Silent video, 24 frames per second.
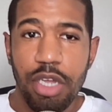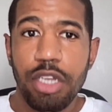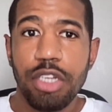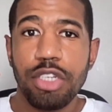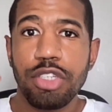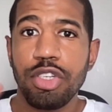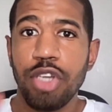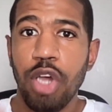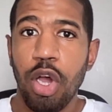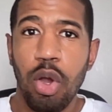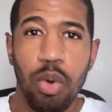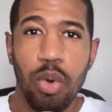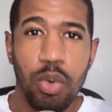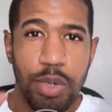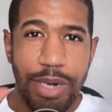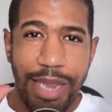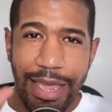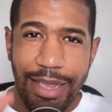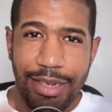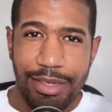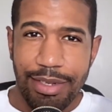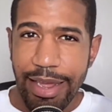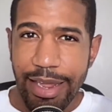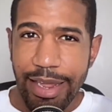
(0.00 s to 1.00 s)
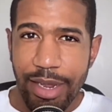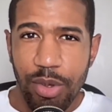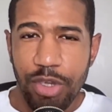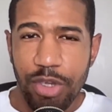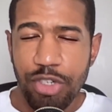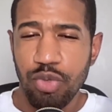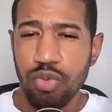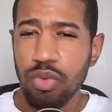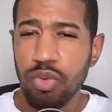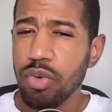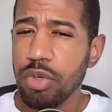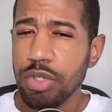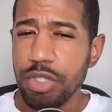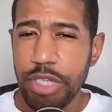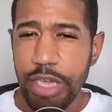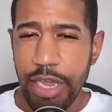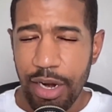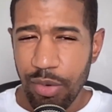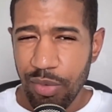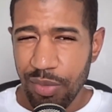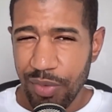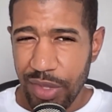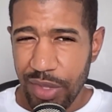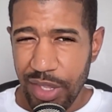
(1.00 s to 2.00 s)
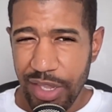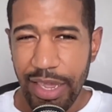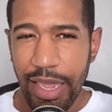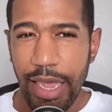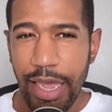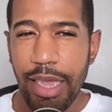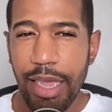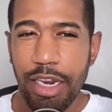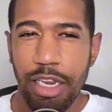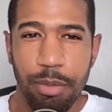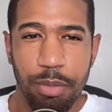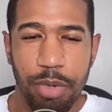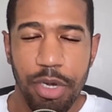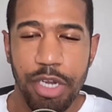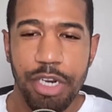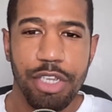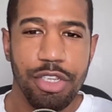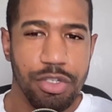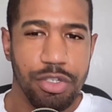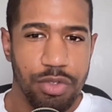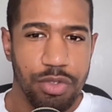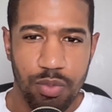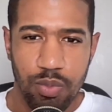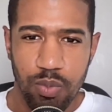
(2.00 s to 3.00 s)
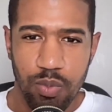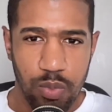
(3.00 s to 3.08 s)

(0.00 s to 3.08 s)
tone and language rules that I don't think anybody's